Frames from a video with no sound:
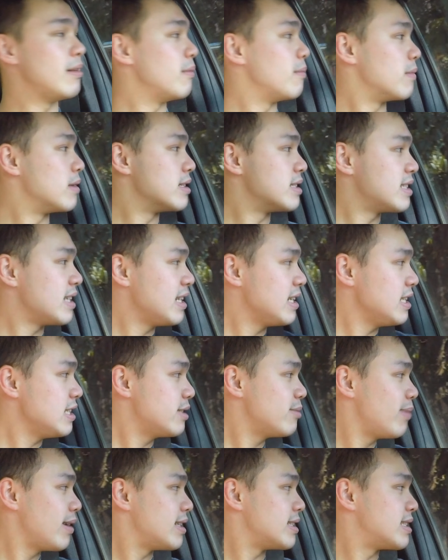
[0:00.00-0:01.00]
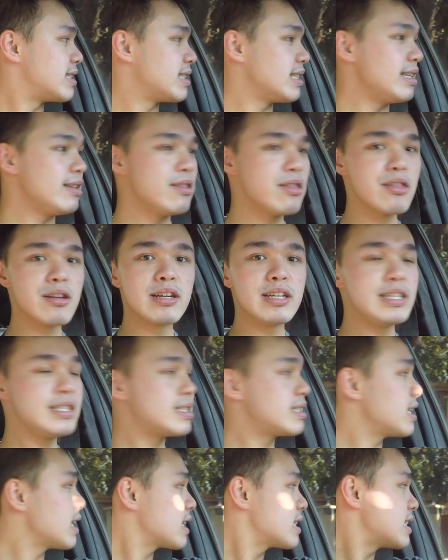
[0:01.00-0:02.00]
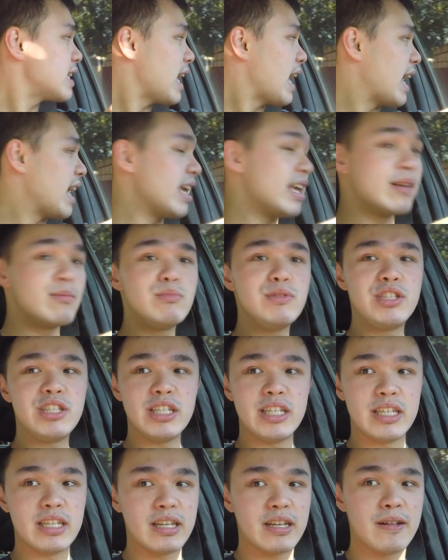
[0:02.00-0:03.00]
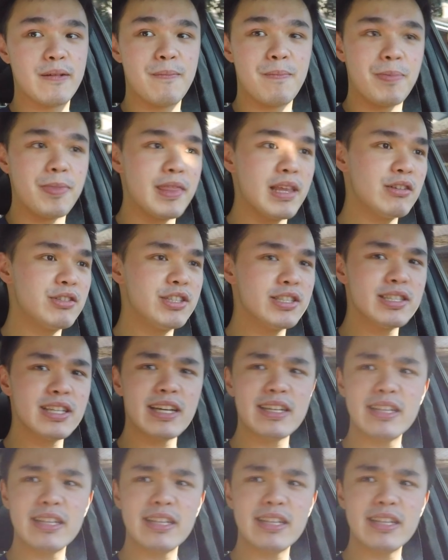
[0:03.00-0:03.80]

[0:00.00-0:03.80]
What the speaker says: Mercedes Benz C36 AMG. Now, just like the